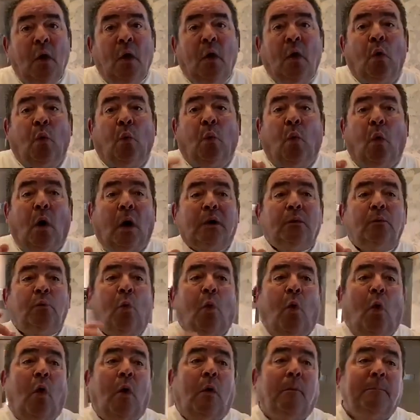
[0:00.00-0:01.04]
One
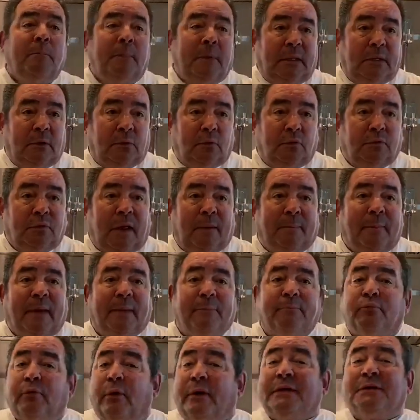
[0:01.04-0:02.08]
warm meal that may
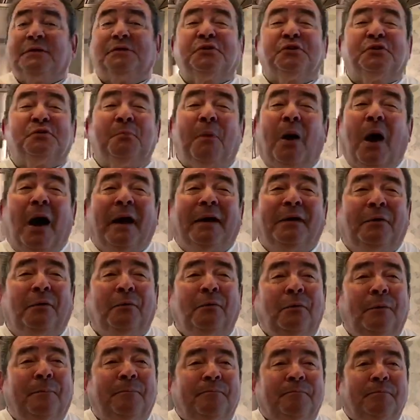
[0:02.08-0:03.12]
bring a
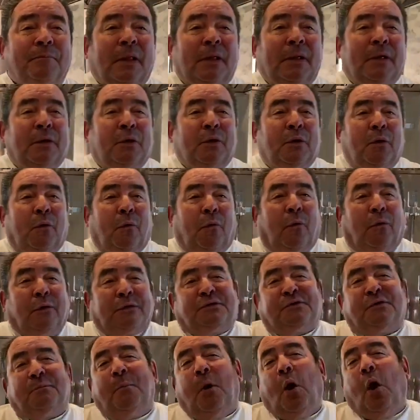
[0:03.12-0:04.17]
smile or
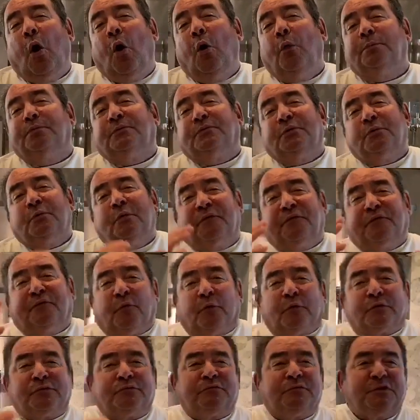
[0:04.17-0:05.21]
some hope to a
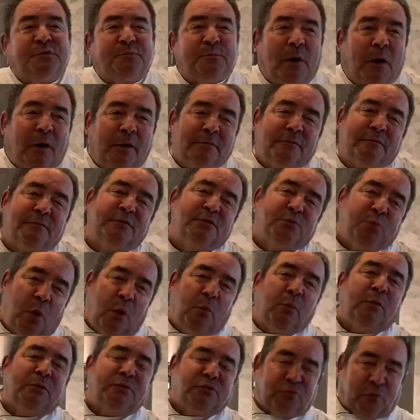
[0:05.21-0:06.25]
first responder is what
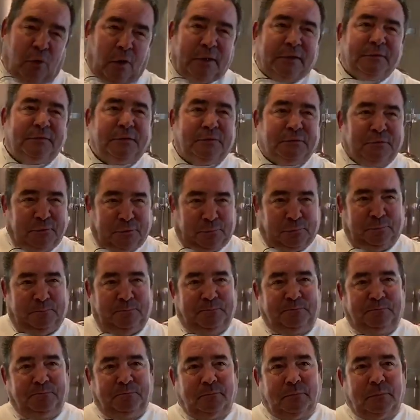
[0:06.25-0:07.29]
we're trying to do.
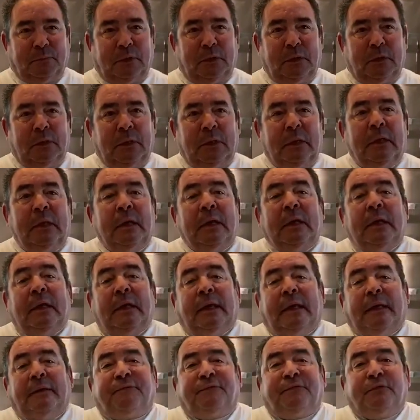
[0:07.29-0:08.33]

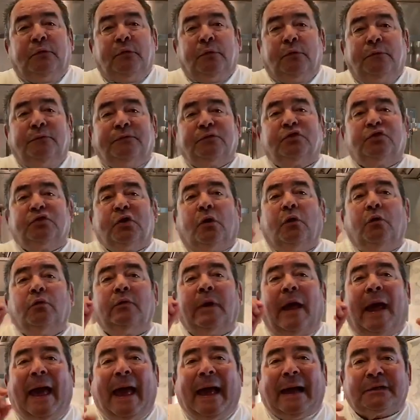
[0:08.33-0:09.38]
If you've shown
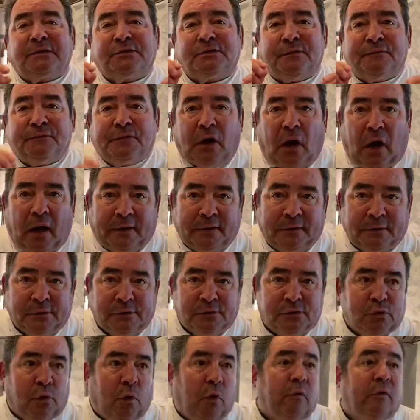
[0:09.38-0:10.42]
acts of
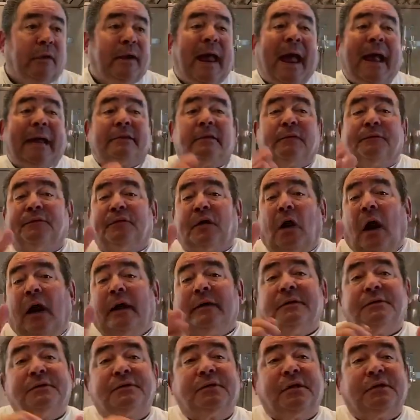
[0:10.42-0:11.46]
kindness or an act of
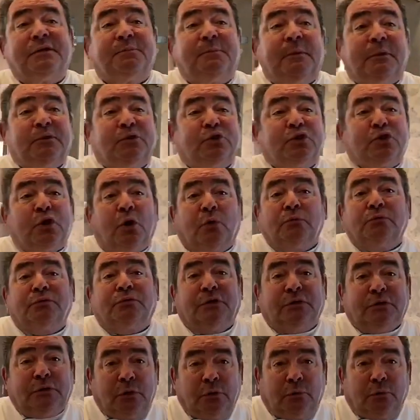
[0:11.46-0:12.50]
kindness has been shown to
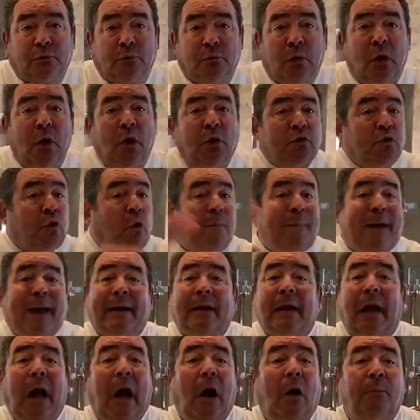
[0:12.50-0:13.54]
you, no matter
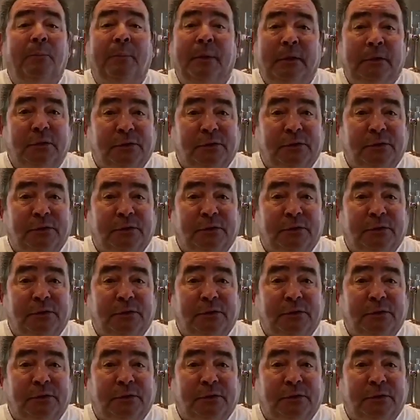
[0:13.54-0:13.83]
how big or